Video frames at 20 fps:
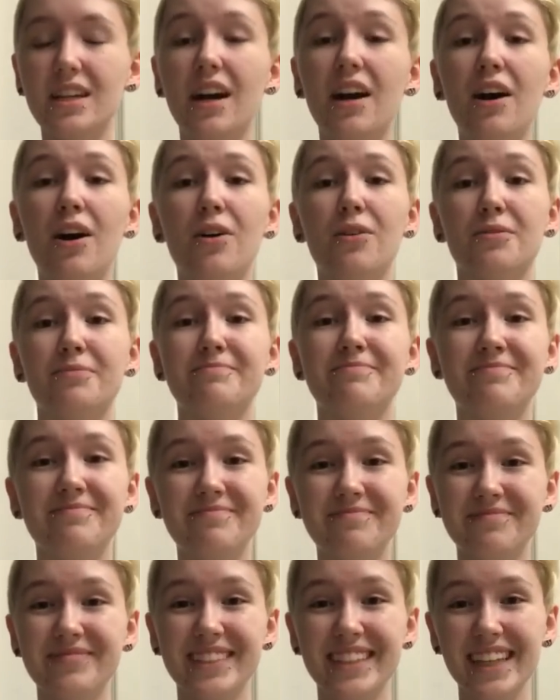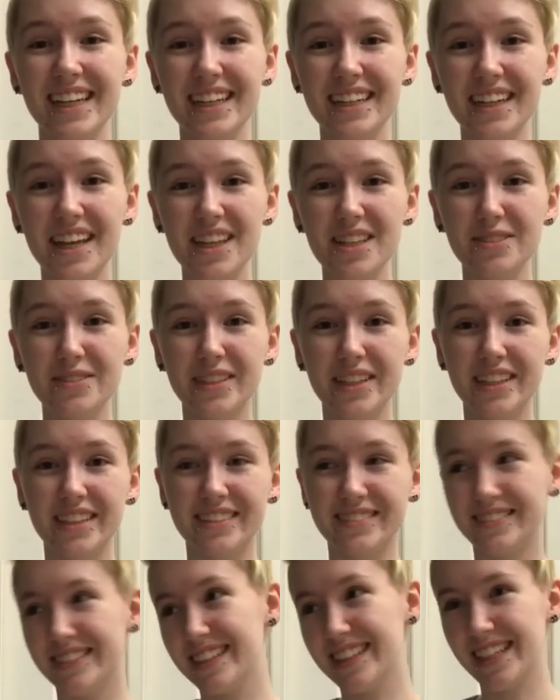Oh. Yet
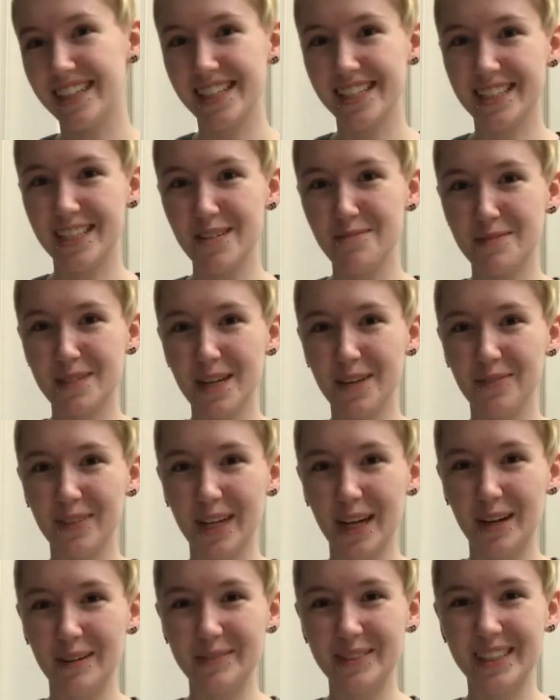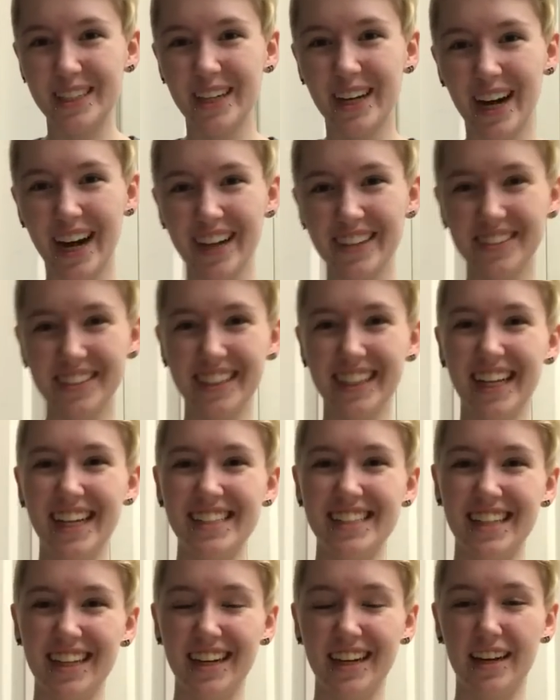another one that just keeps coming up, so I
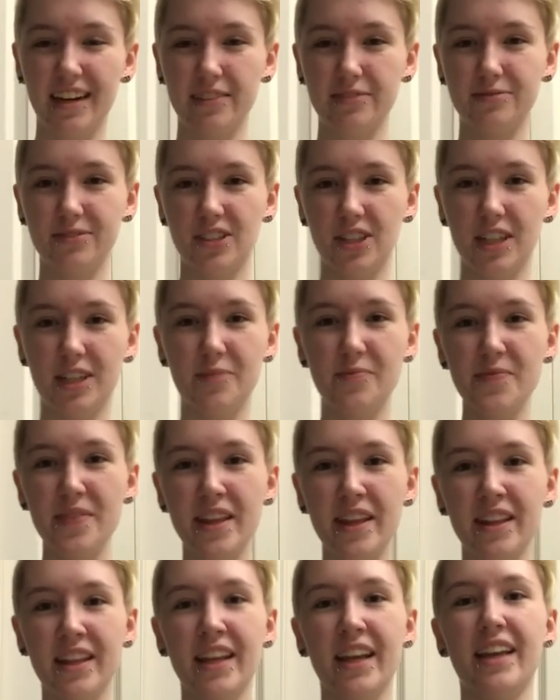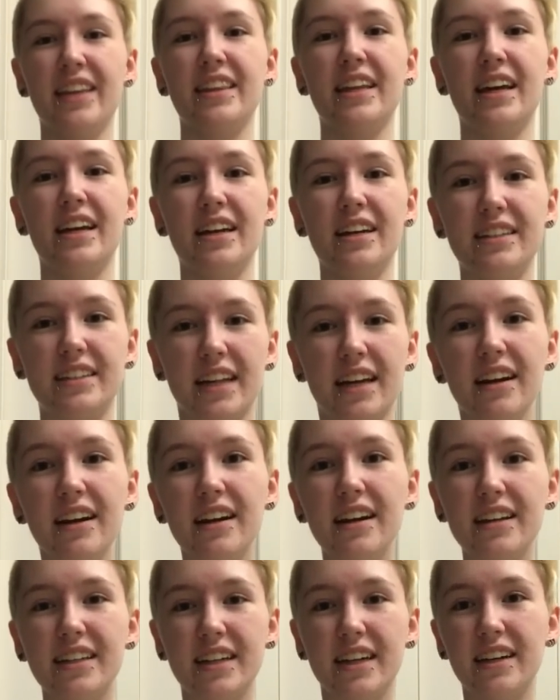realize that I have more. That
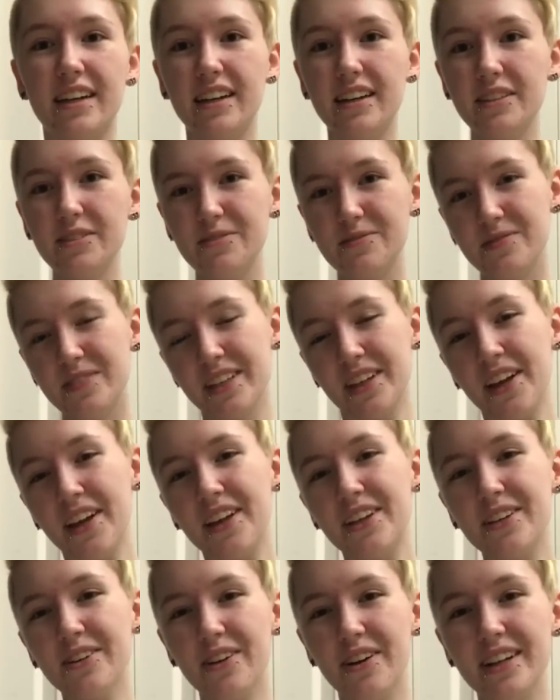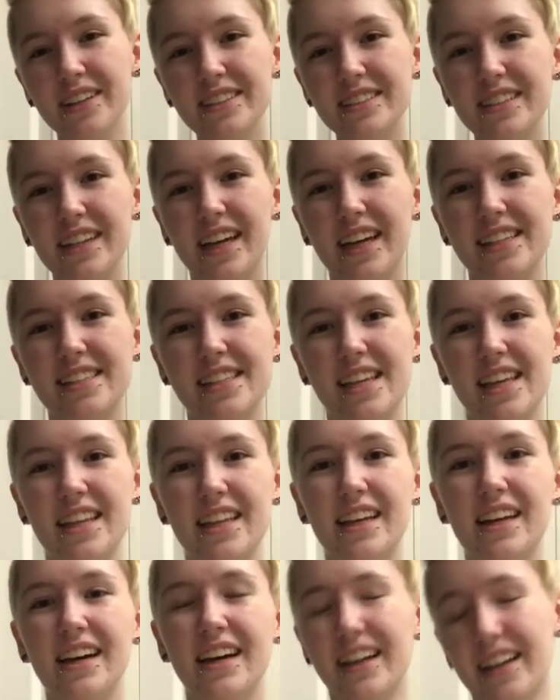a noise, I say
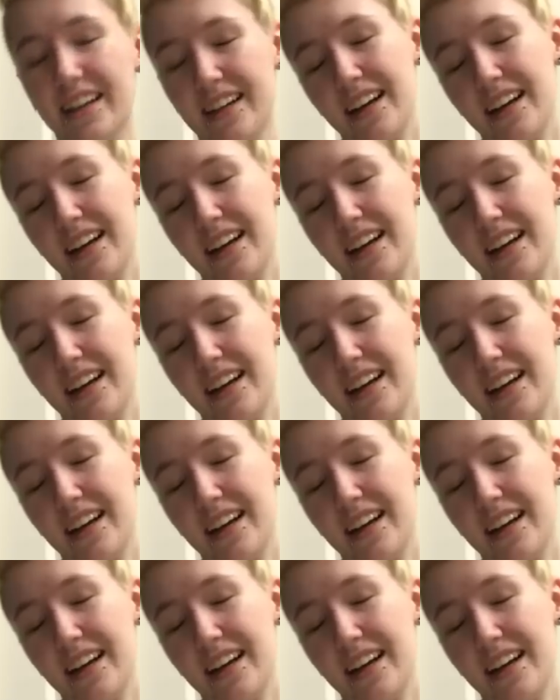that.